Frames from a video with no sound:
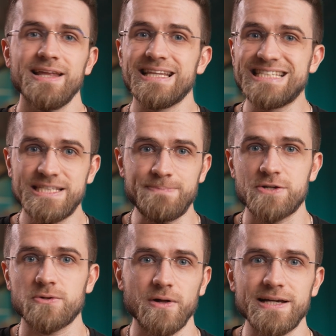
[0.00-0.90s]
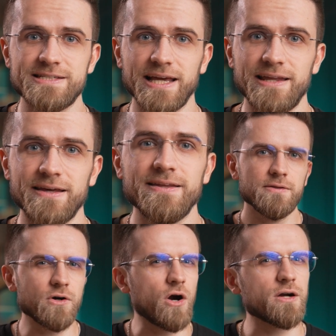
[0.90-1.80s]
that specialize in it.
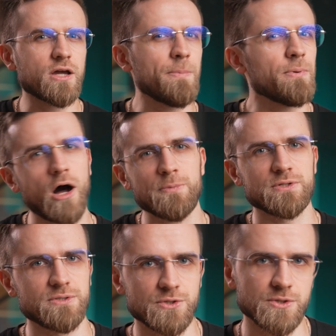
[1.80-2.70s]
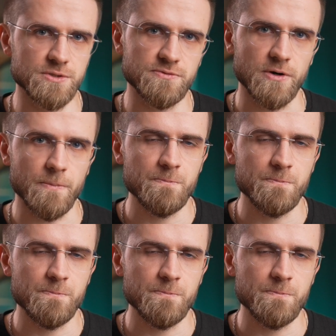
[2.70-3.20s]
There are a couple options to choose from.